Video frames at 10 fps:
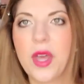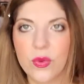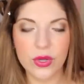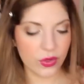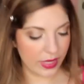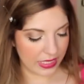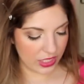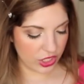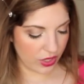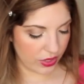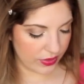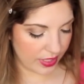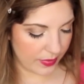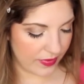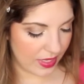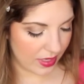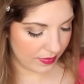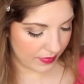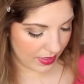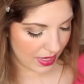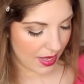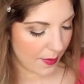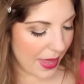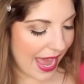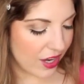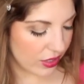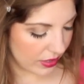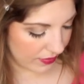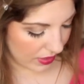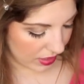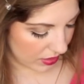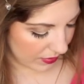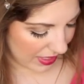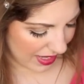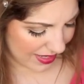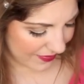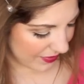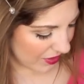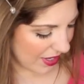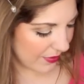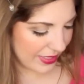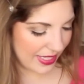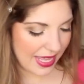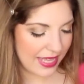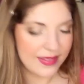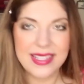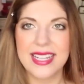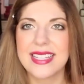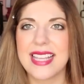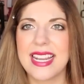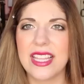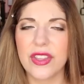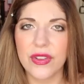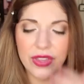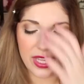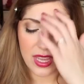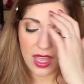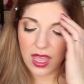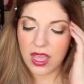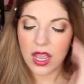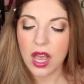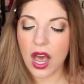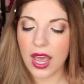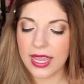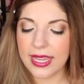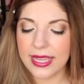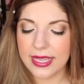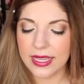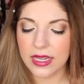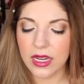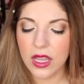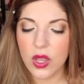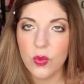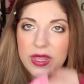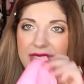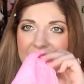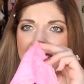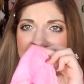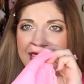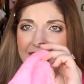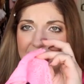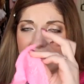I'll real quickly show you some of the patterns of the underwear. They're not really that exciting. They're the cotton with the lace at the